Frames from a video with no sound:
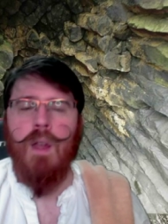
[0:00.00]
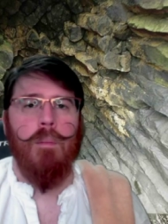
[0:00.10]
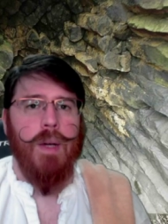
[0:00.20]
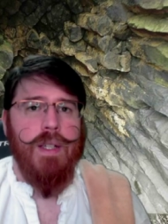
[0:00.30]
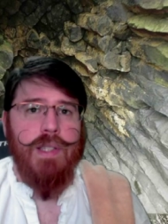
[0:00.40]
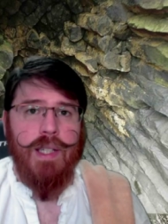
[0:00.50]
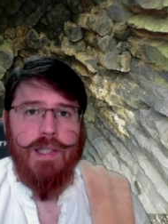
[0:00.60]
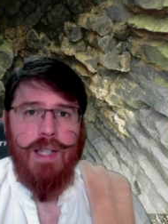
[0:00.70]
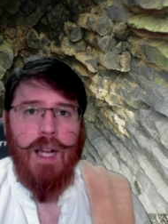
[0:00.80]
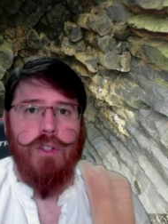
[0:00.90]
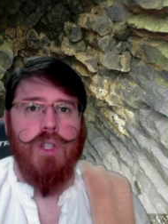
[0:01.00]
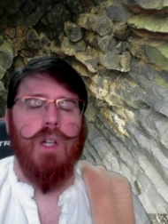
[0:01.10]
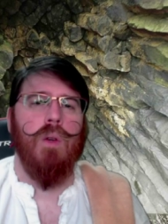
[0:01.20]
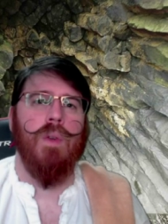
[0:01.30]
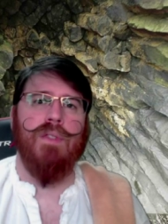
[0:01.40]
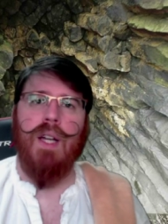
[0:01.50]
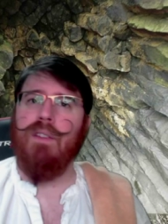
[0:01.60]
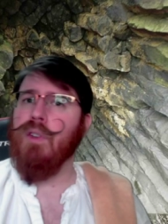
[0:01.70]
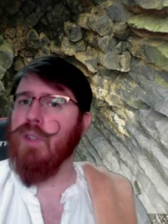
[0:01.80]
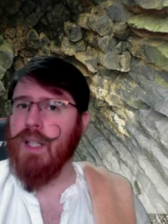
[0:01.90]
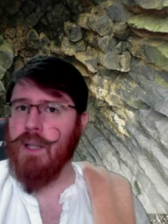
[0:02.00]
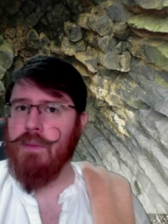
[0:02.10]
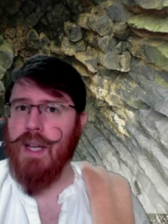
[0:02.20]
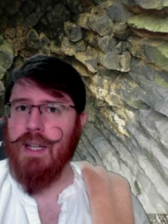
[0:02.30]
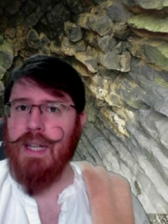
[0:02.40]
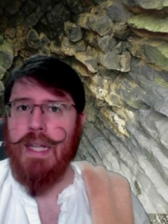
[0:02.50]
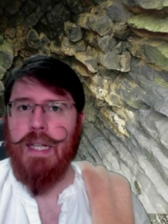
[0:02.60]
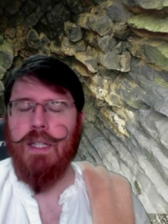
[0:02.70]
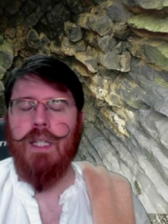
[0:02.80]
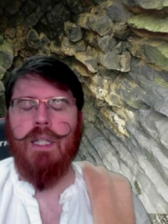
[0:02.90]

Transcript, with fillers: By using a scotch, though, we've kind of overcome that need.